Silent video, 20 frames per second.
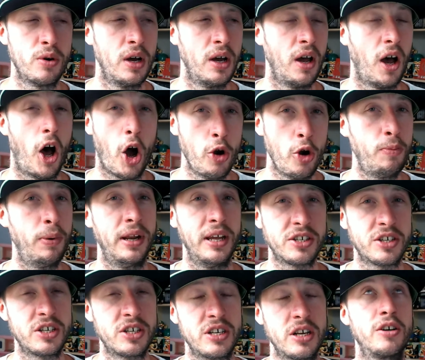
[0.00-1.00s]
I hope it is,
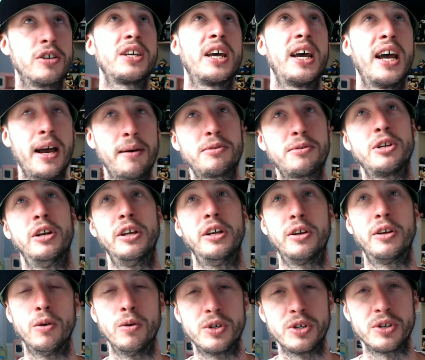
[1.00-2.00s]
because it looks absolutely
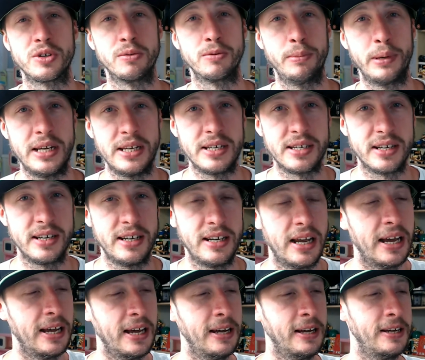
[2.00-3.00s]
gorgeous on PC.
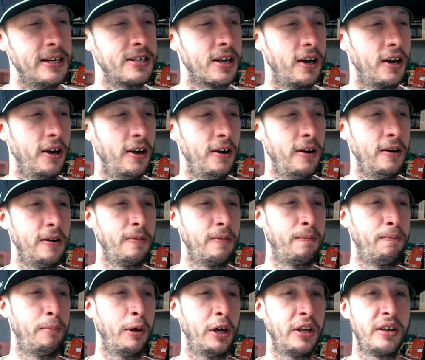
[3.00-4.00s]
So,
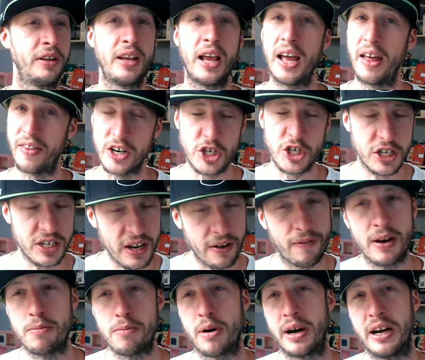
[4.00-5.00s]
but yeah, they should
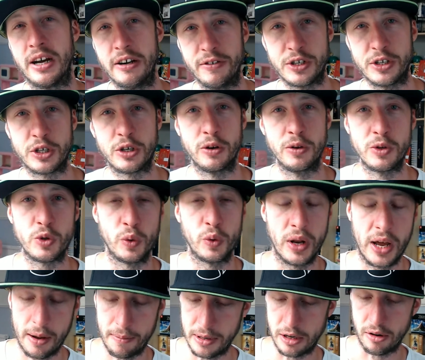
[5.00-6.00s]
definitely bring it over to console. That
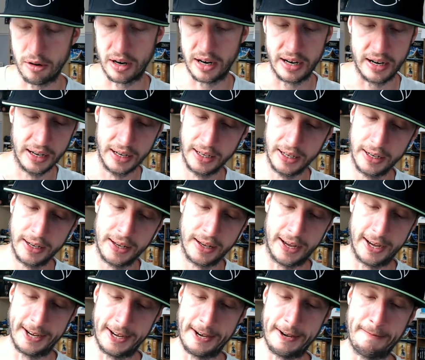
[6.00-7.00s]
would be great.
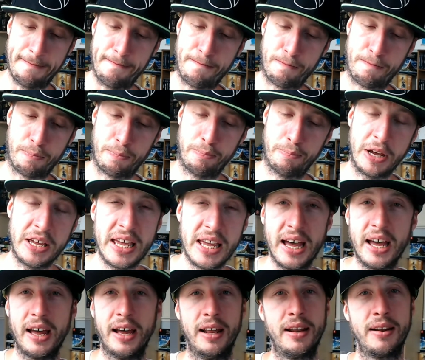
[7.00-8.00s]
But
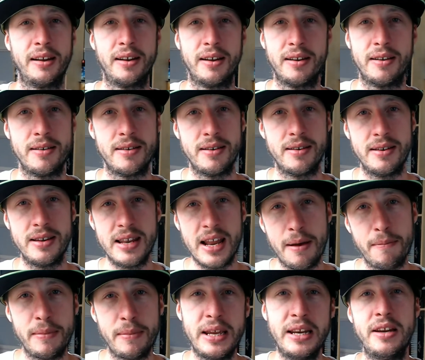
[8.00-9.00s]
yeah, let
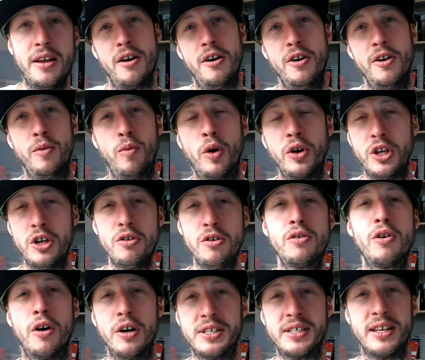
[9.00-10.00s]
me know what you
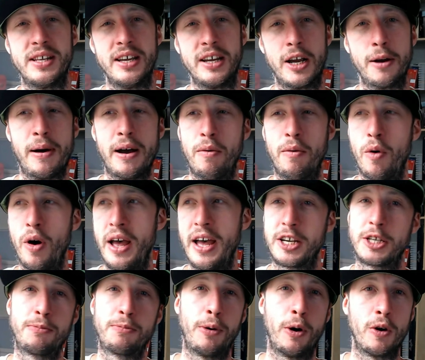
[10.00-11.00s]
guys think about what
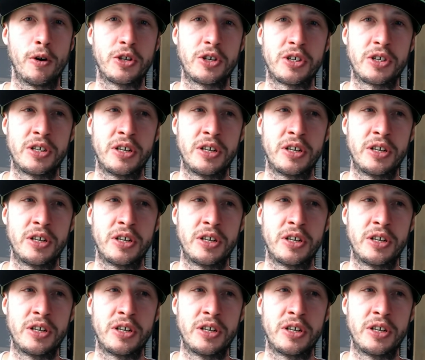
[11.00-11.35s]
Xbox,